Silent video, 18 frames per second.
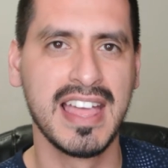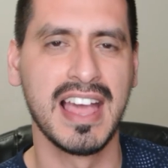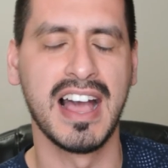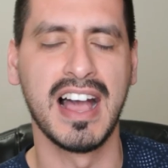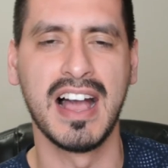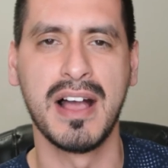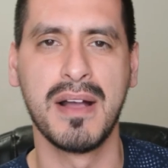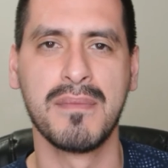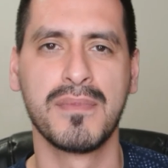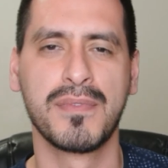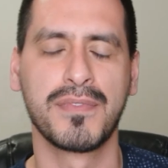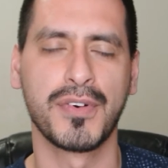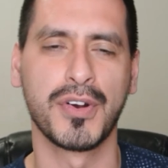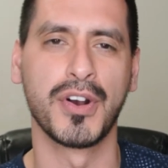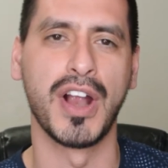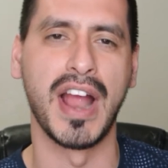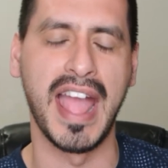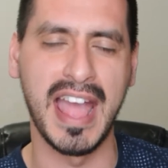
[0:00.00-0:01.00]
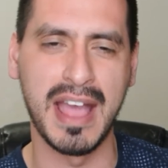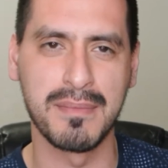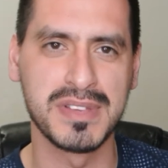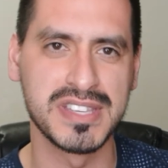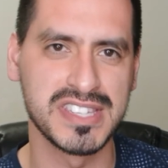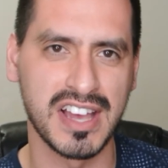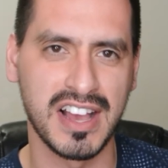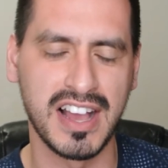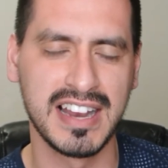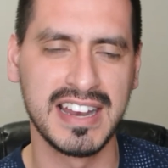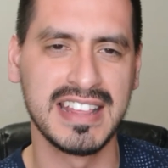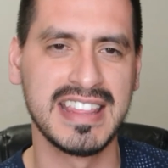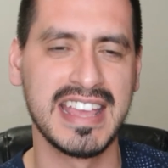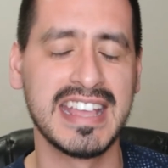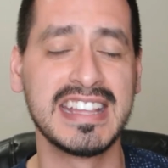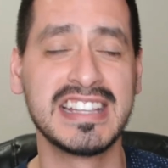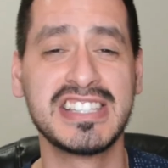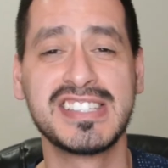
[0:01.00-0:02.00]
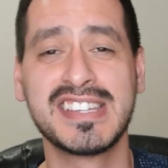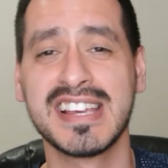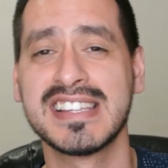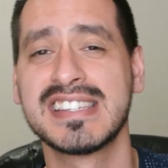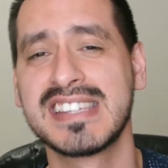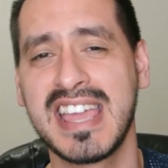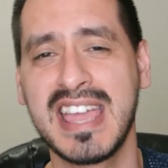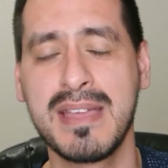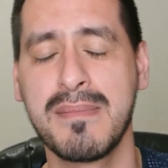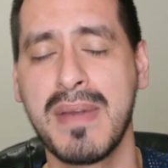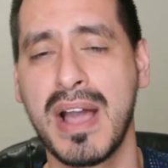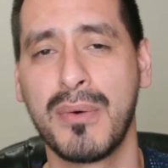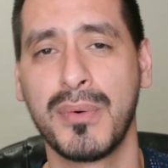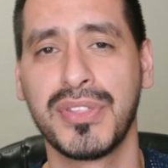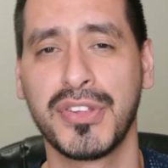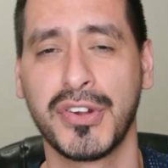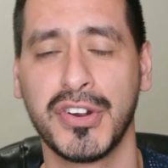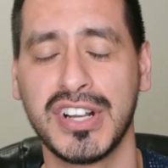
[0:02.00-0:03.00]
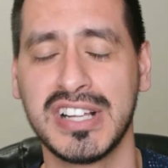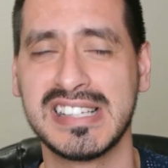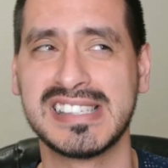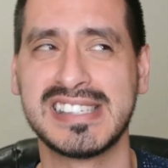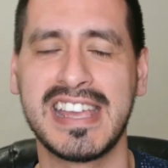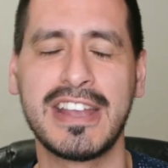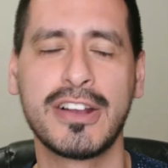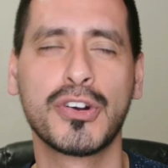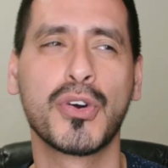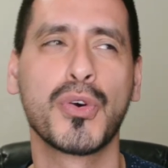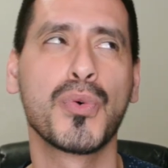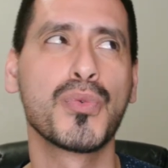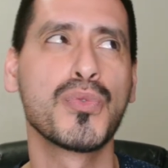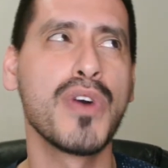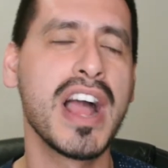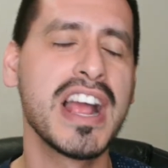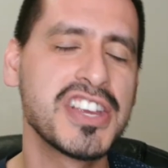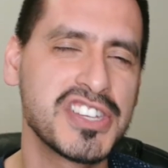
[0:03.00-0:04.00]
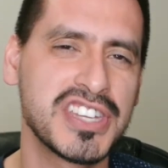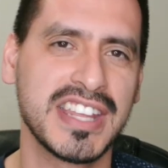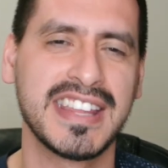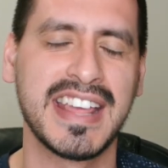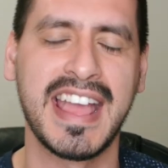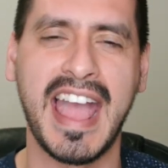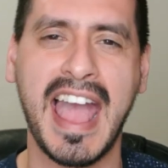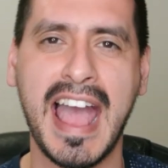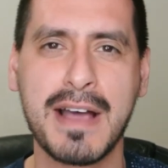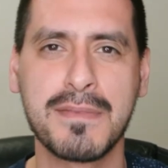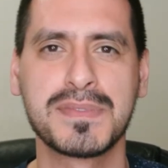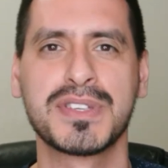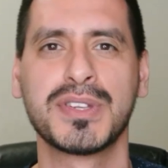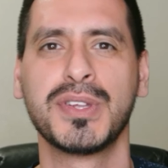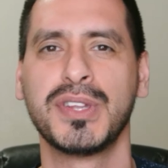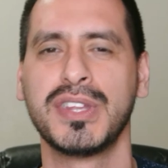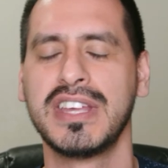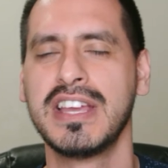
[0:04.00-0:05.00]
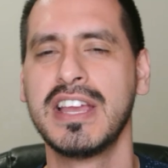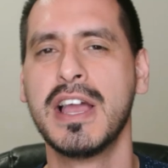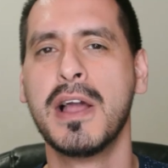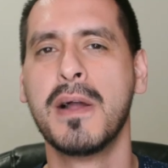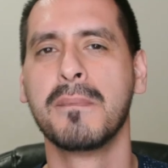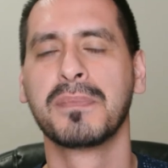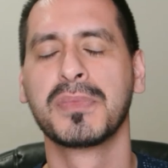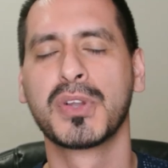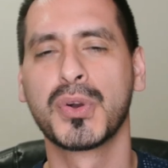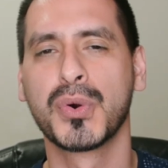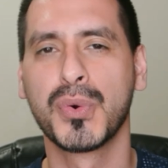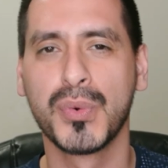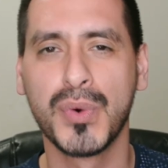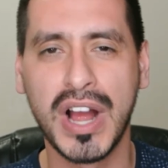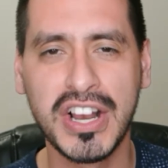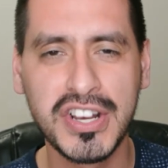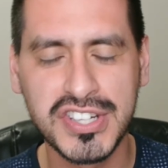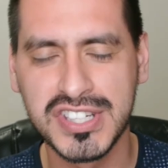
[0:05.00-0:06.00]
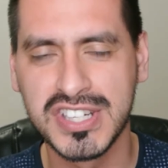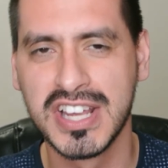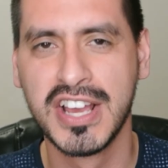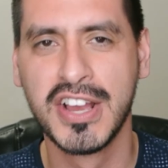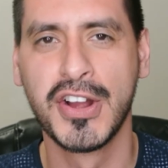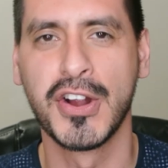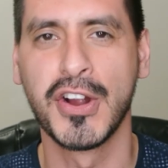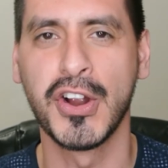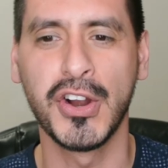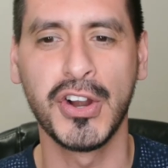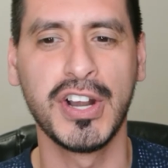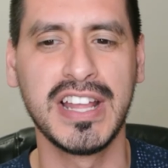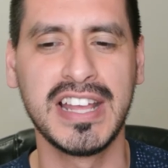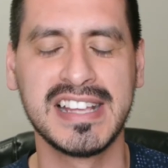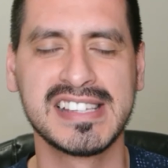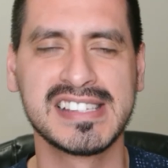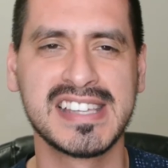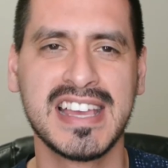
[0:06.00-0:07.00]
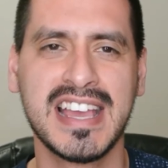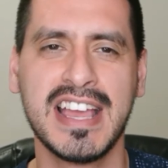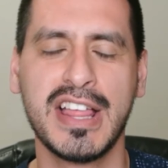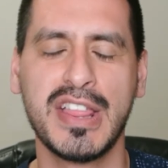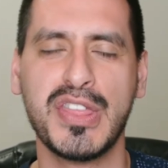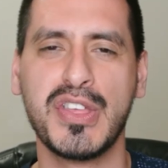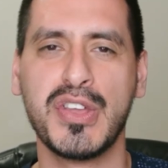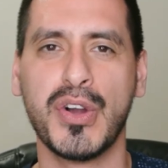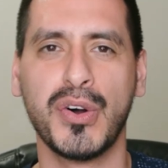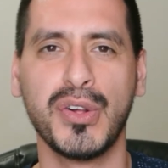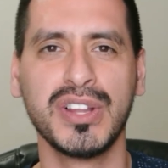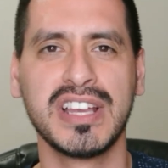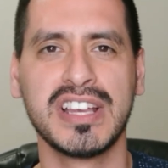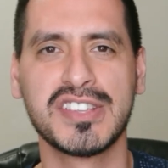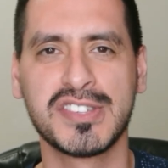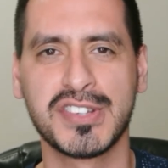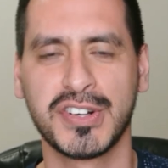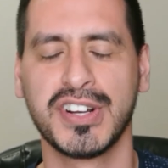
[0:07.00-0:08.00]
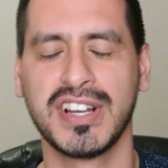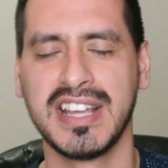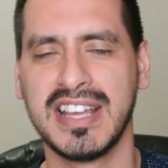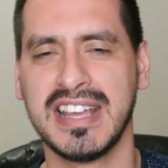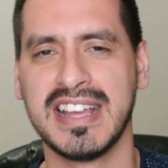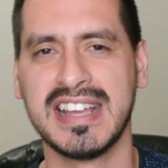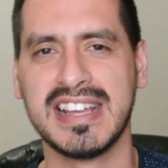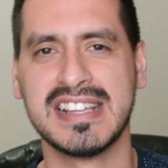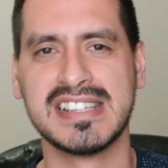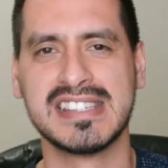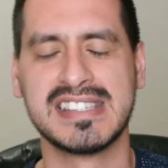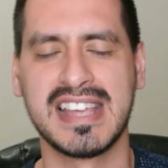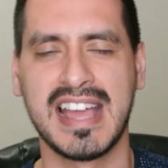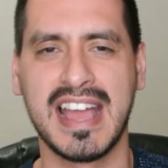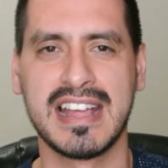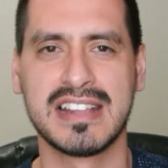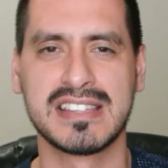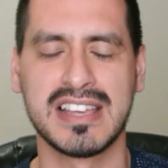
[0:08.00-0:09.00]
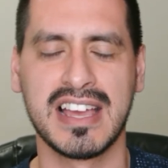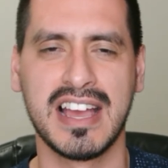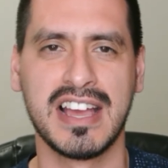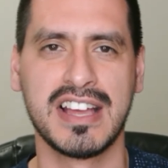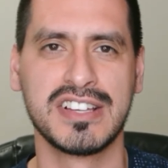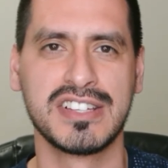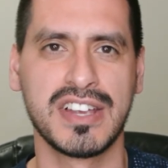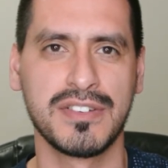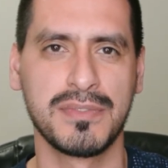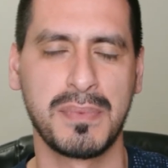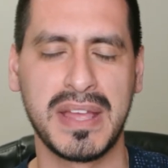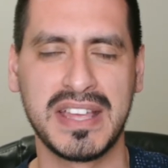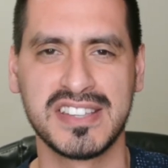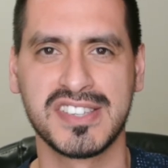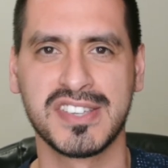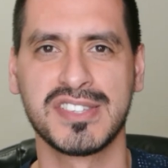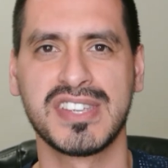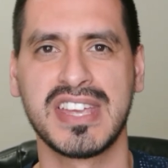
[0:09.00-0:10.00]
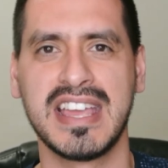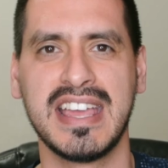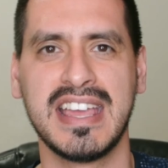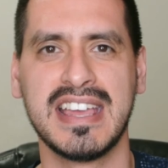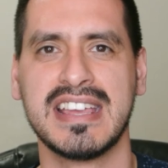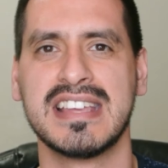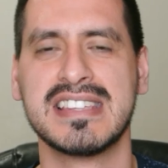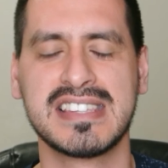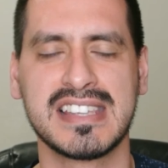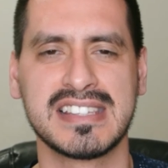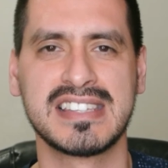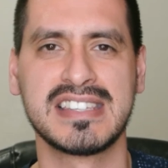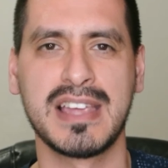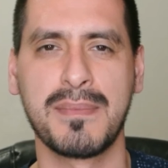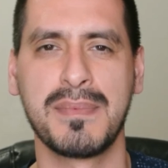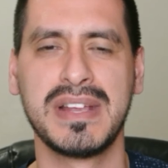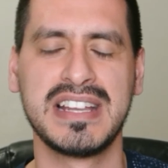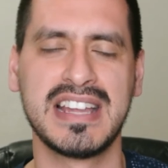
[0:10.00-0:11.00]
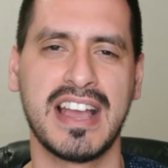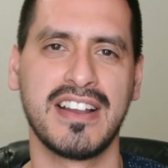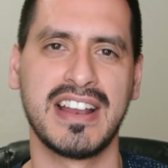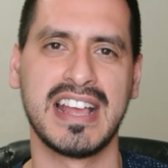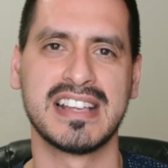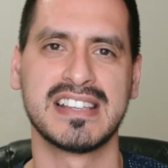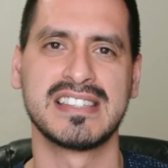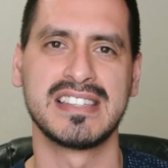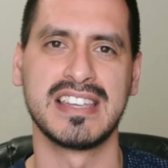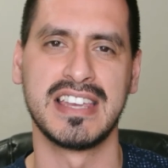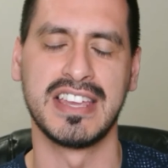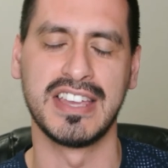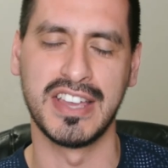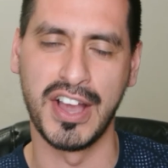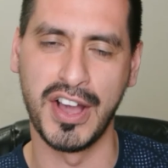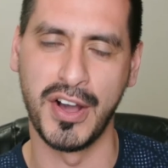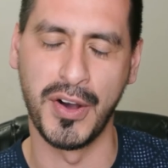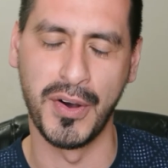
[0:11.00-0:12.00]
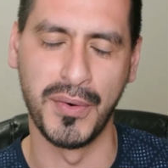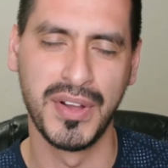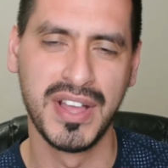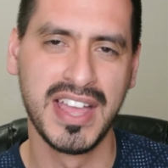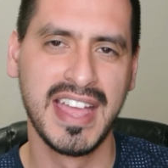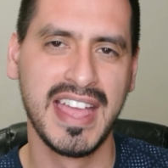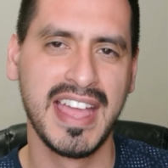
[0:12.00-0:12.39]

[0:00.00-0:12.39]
um, for Amazon. They just came out with earnings. They crushed it. They absolutely crushed earnings. The only uncertainty is that uh, Jeff Bezos is stepping down as CEO.